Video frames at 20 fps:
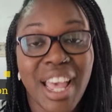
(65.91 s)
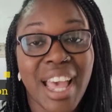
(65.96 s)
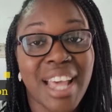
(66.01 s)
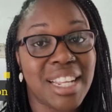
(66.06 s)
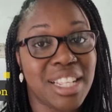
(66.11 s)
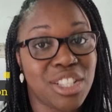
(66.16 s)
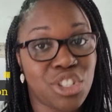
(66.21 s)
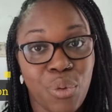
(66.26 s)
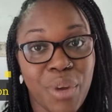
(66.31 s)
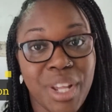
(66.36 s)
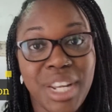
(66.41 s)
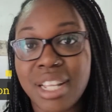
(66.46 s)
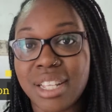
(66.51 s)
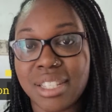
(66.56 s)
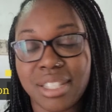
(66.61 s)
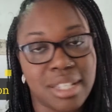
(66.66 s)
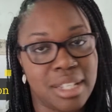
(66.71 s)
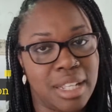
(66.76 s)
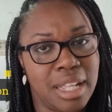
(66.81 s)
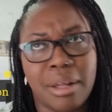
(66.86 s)
And the training
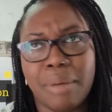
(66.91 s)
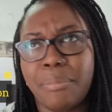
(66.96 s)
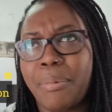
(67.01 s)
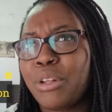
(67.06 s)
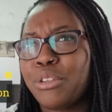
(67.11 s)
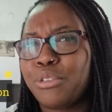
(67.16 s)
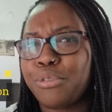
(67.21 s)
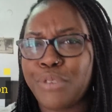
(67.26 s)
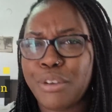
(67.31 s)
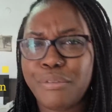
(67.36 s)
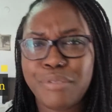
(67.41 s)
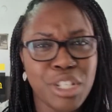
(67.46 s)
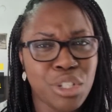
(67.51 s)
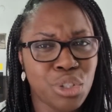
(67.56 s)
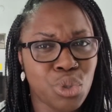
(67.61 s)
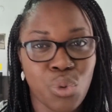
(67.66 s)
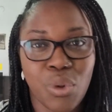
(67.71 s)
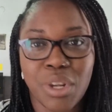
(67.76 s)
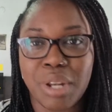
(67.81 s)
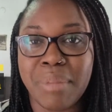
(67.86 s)
is about 15
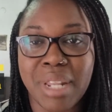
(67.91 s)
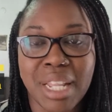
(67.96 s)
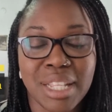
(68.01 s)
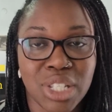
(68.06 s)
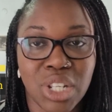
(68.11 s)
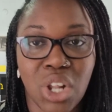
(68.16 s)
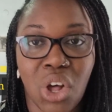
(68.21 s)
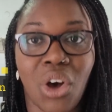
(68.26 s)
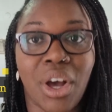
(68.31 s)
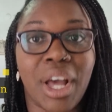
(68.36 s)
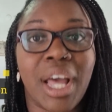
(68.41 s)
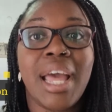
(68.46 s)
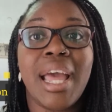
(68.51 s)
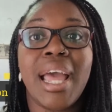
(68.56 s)
to 20 minutes long.